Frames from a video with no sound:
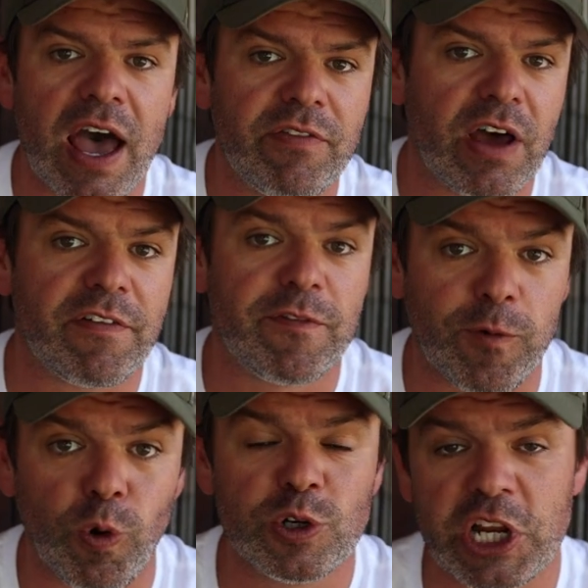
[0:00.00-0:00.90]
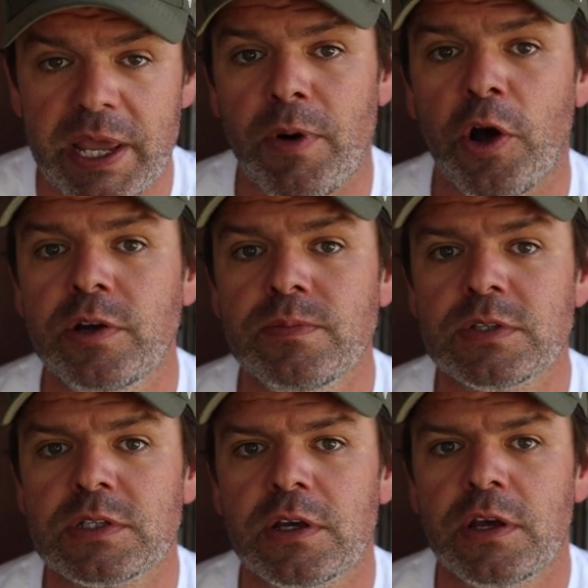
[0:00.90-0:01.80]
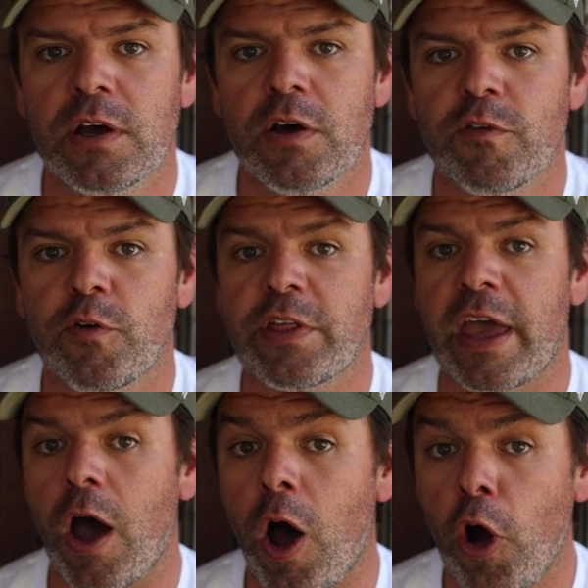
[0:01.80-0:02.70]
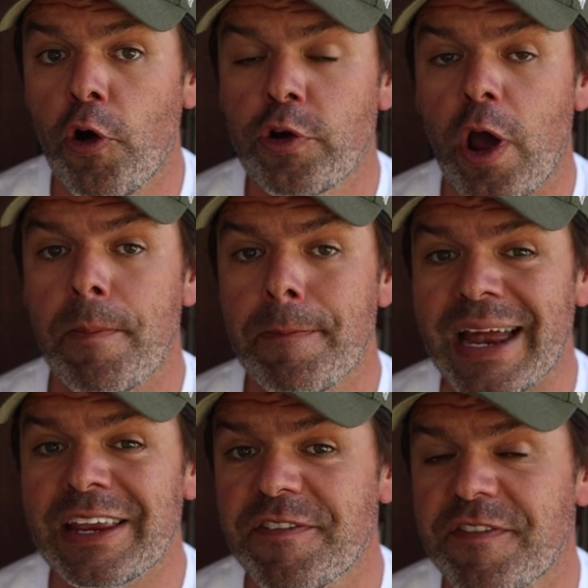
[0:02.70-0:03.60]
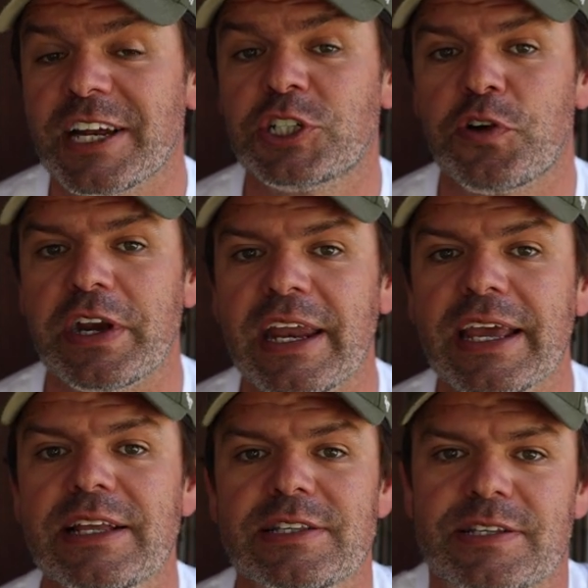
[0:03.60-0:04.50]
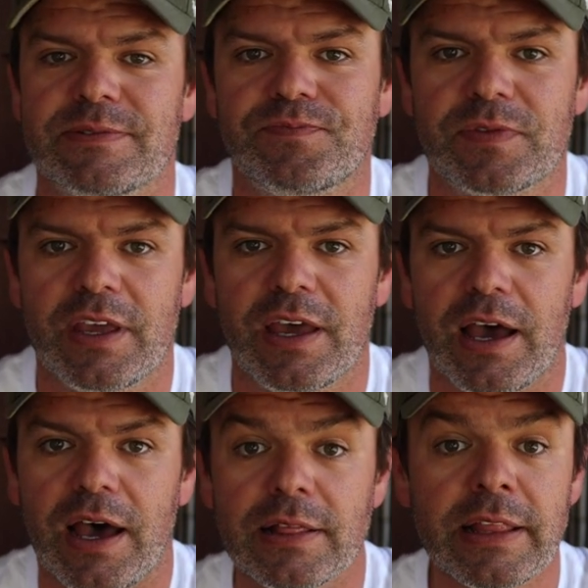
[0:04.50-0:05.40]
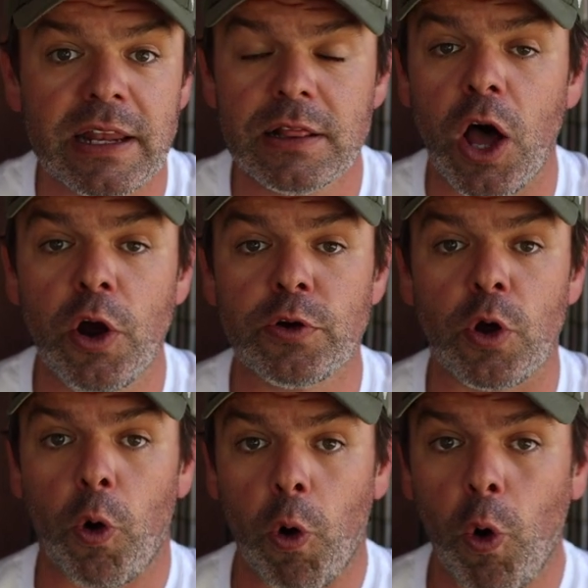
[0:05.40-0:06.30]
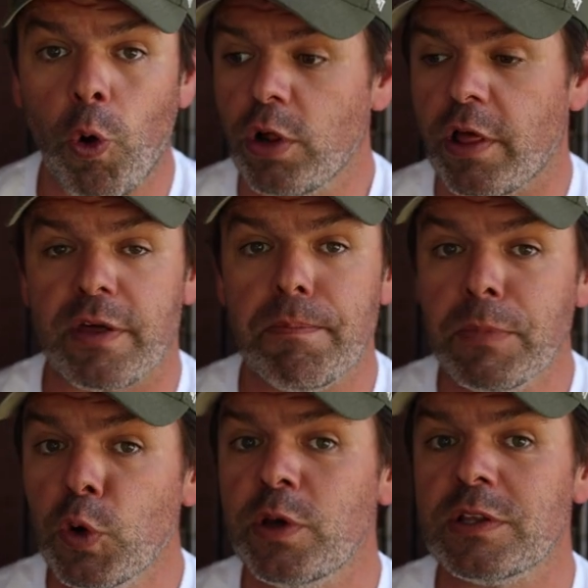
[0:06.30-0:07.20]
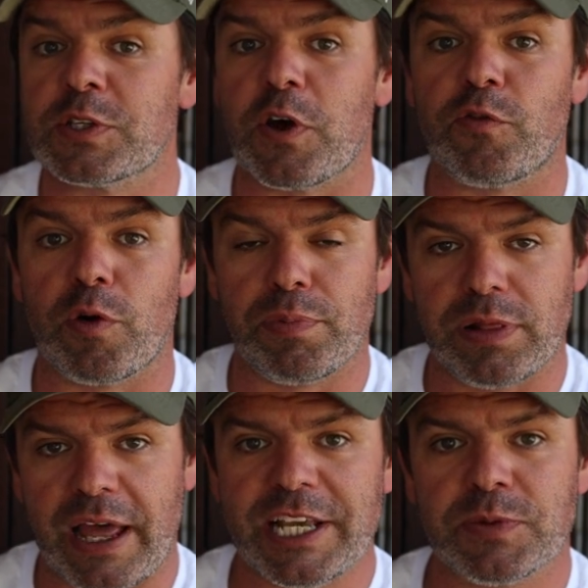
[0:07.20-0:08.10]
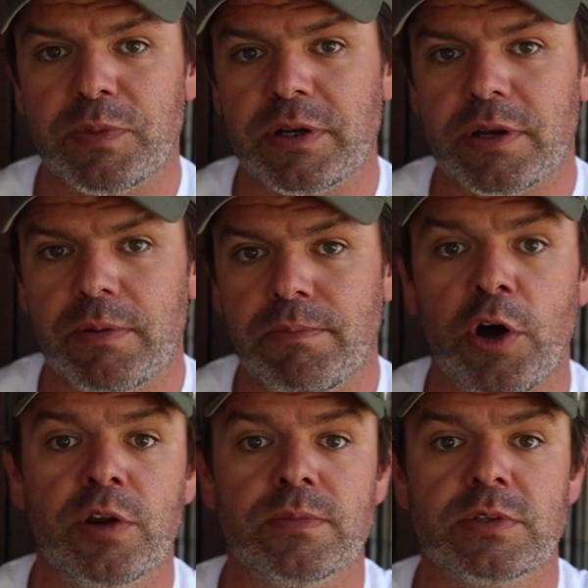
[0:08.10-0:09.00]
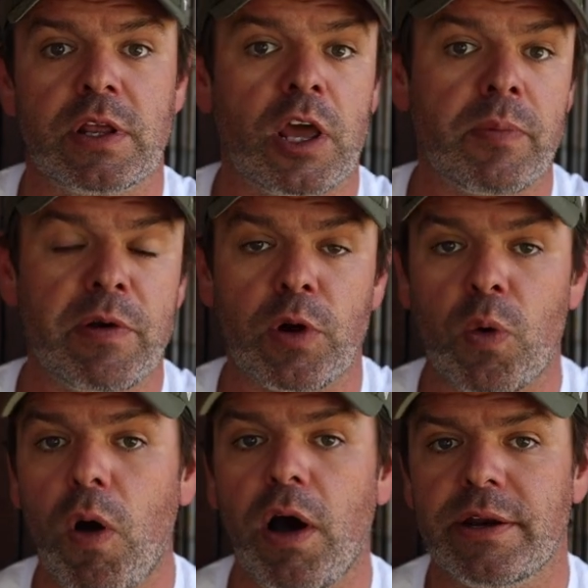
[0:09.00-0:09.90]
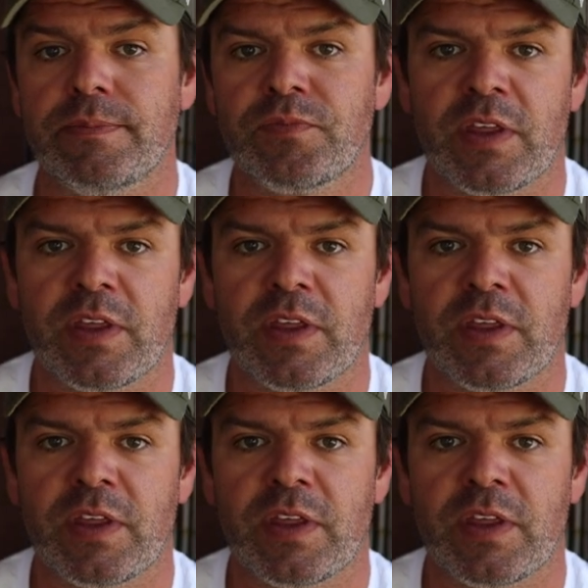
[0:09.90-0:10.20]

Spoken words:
have enough 4G modems for their own manufacturing needs, let alone all the millions of replacement modems that are going to be required.